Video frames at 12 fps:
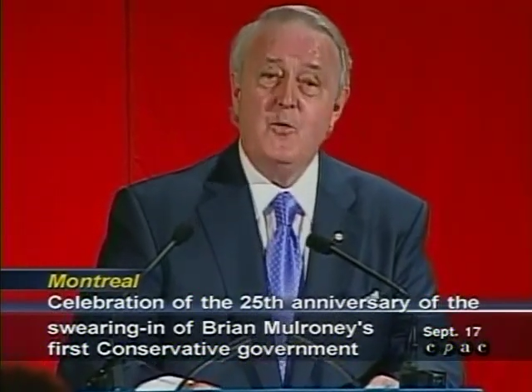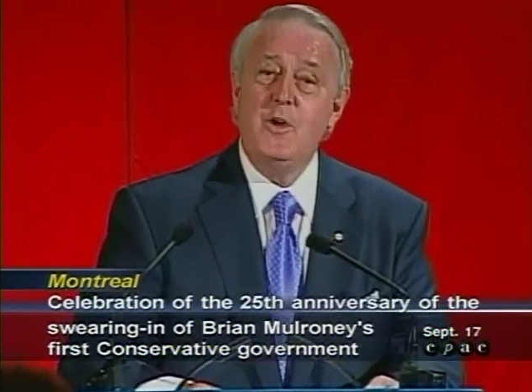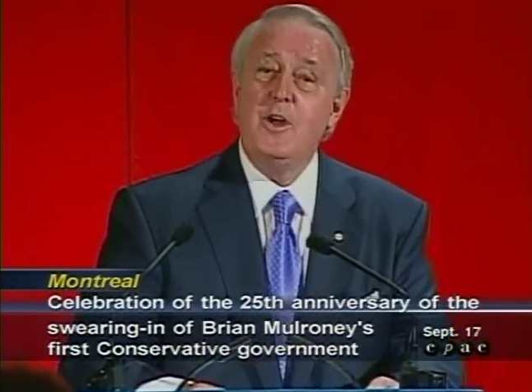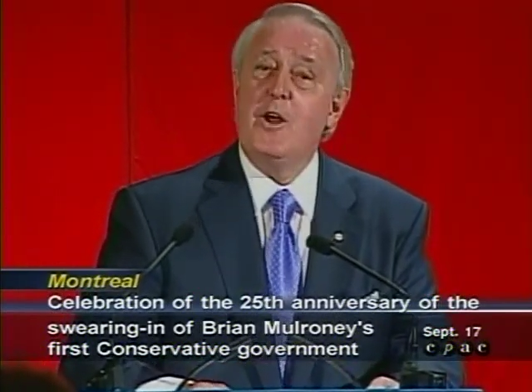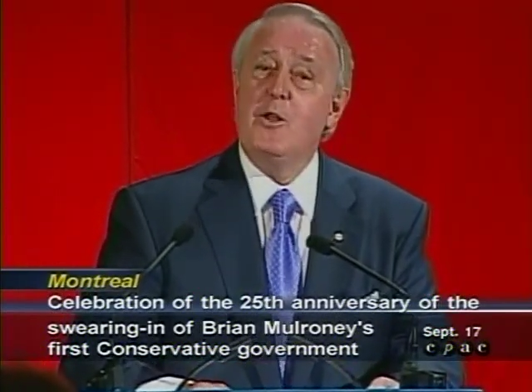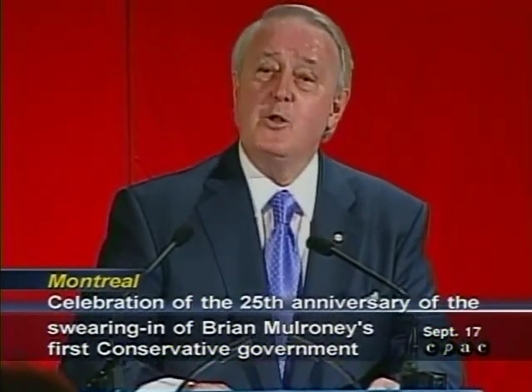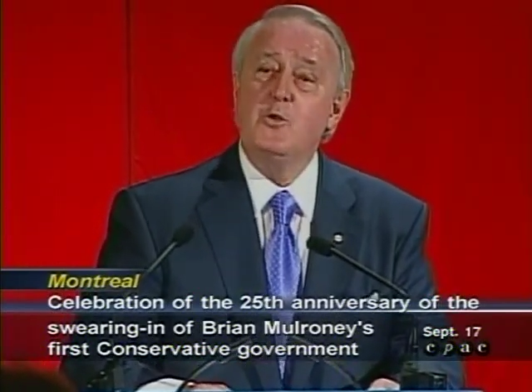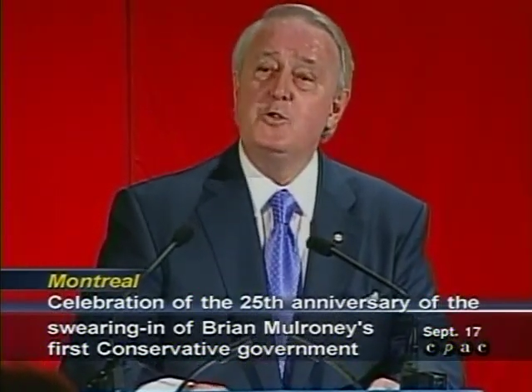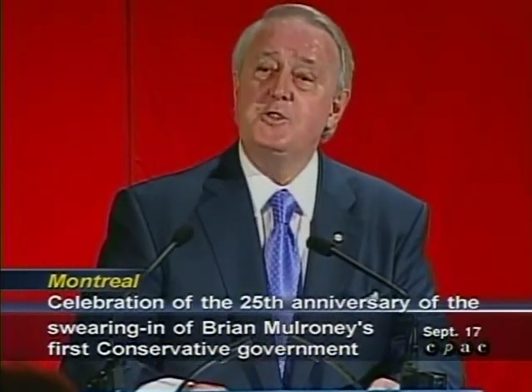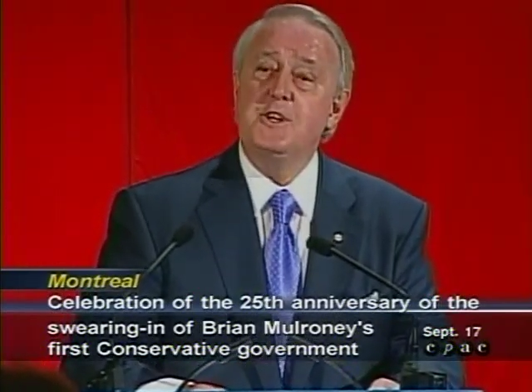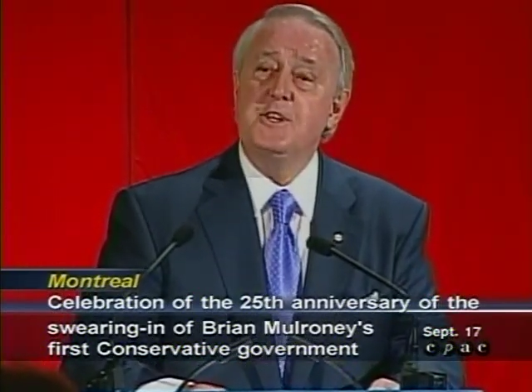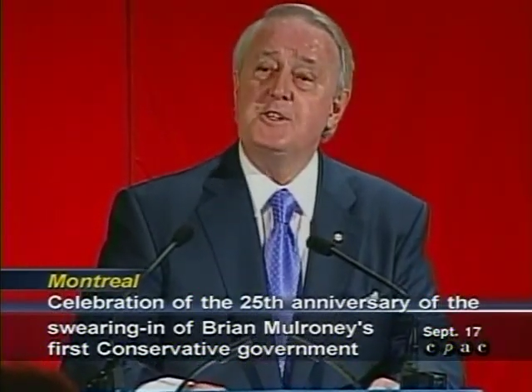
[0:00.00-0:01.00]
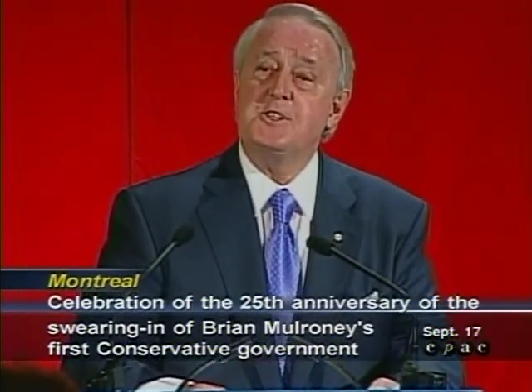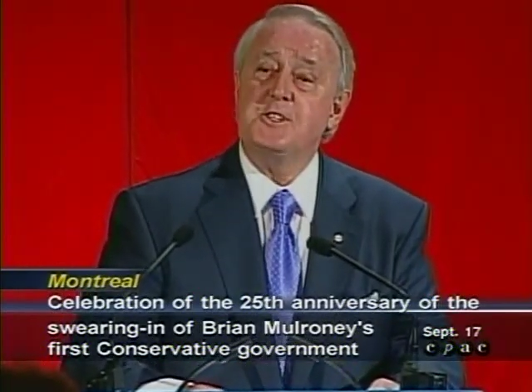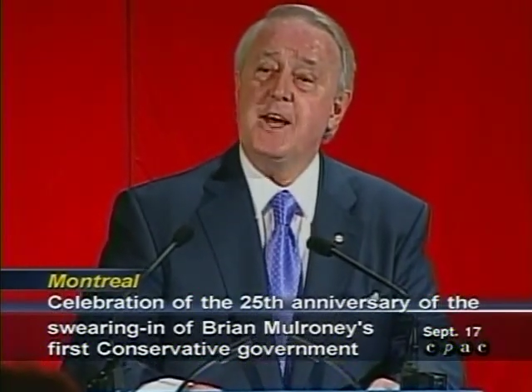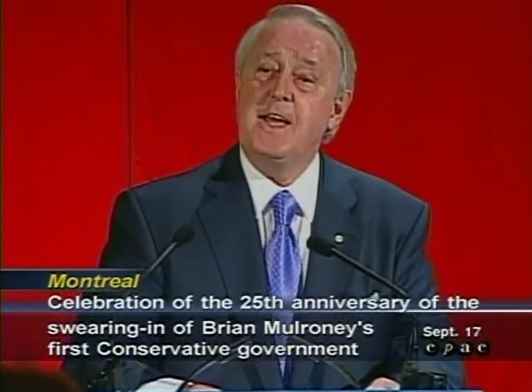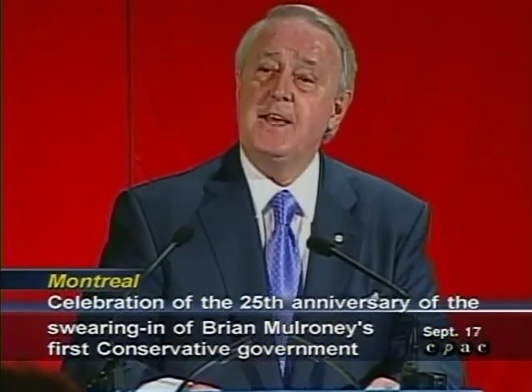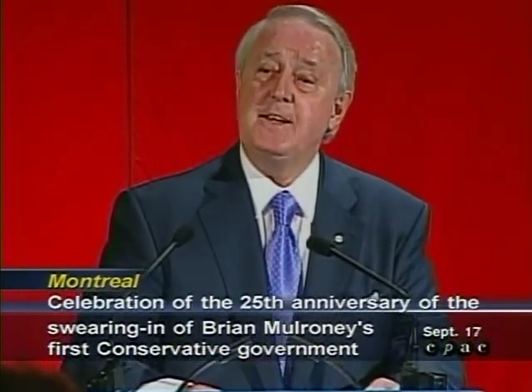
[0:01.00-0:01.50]
we are losing
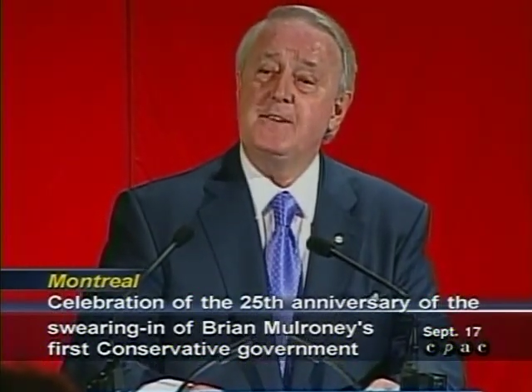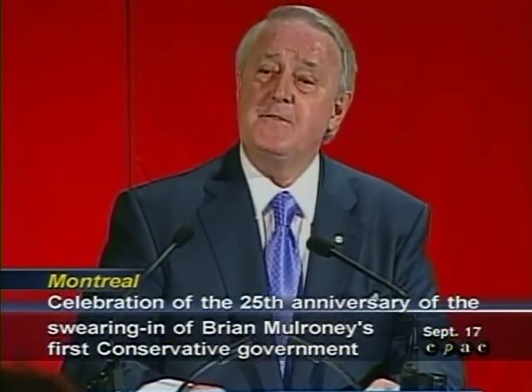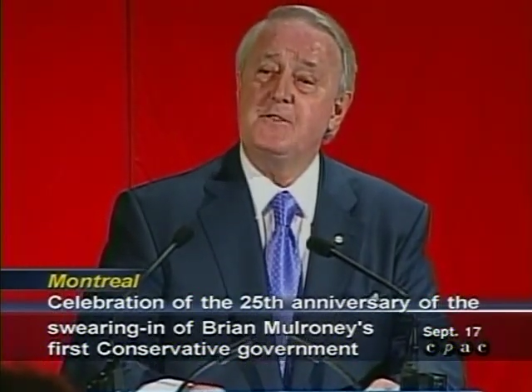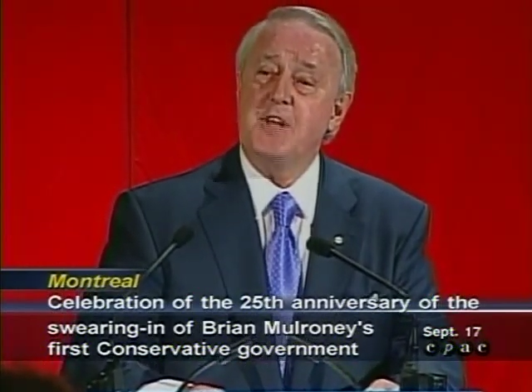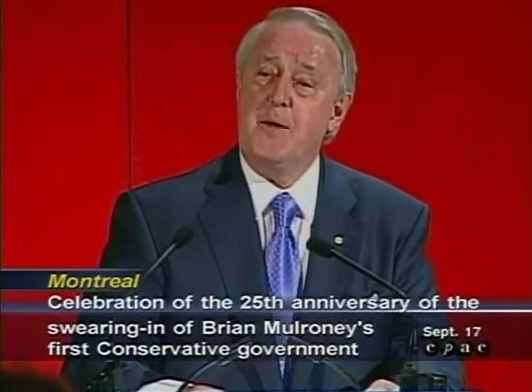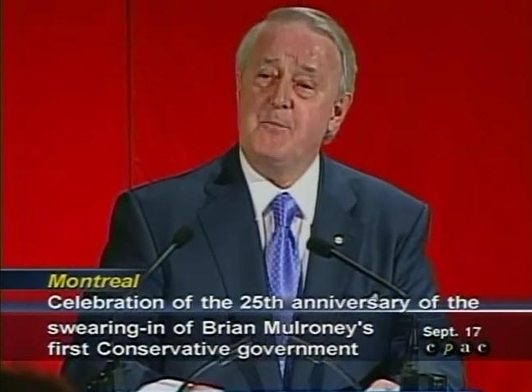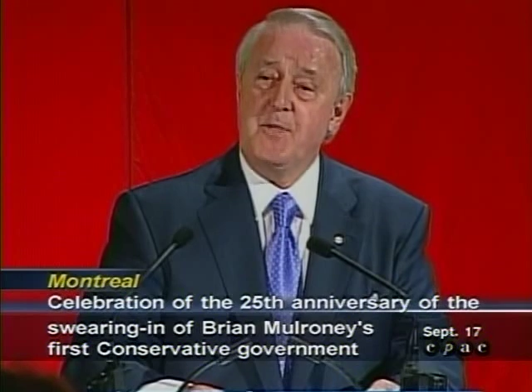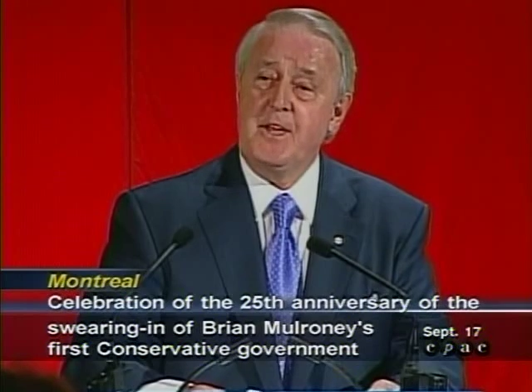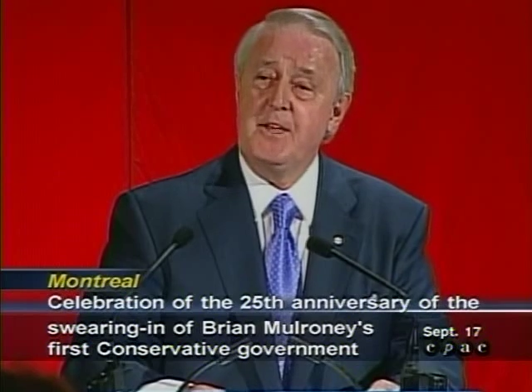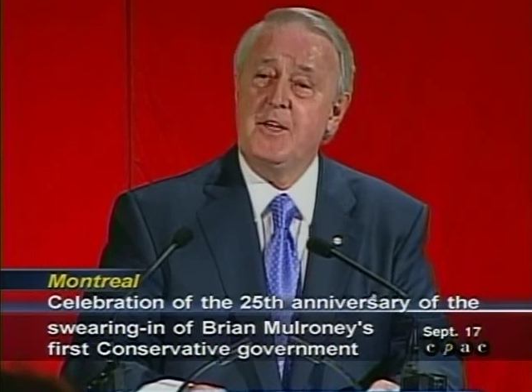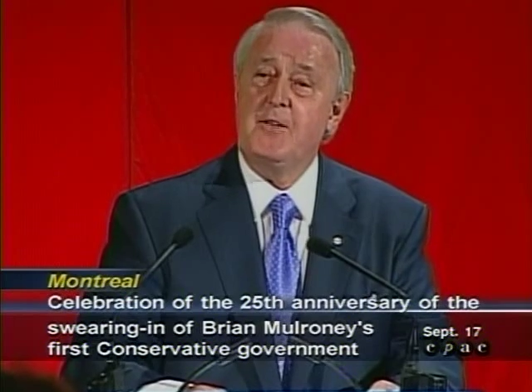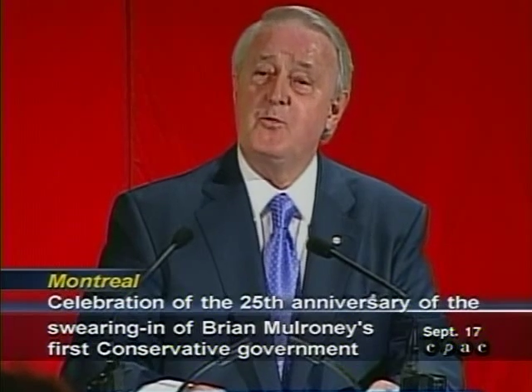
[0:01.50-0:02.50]
sight of something